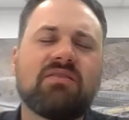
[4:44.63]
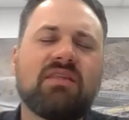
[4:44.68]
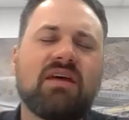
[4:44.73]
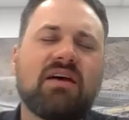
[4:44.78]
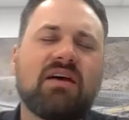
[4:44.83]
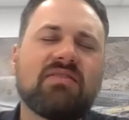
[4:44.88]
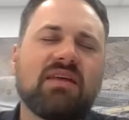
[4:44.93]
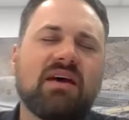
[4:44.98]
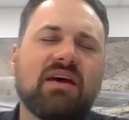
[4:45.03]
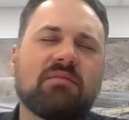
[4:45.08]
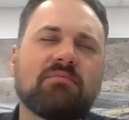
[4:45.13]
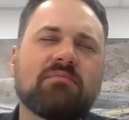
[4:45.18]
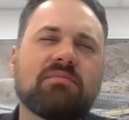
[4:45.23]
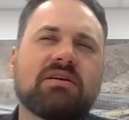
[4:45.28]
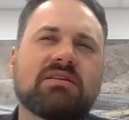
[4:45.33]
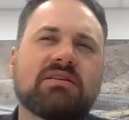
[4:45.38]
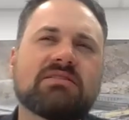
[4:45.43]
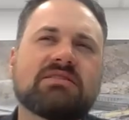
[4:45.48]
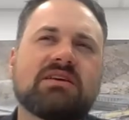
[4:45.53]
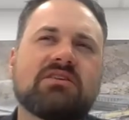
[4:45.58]
and that
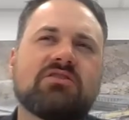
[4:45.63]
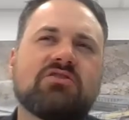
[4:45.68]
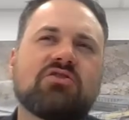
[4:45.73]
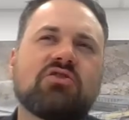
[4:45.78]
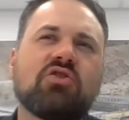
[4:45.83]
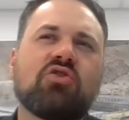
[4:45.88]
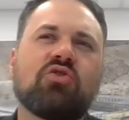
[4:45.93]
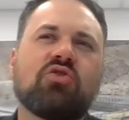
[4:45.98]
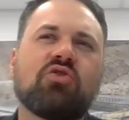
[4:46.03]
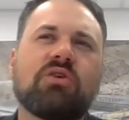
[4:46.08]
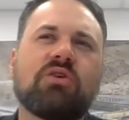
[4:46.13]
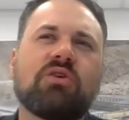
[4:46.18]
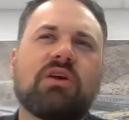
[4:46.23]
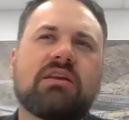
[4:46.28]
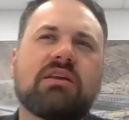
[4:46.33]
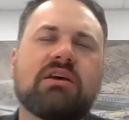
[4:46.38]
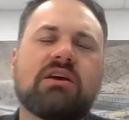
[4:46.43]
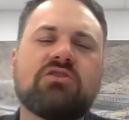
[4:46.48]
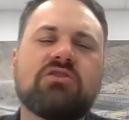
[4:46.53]
means that you could create a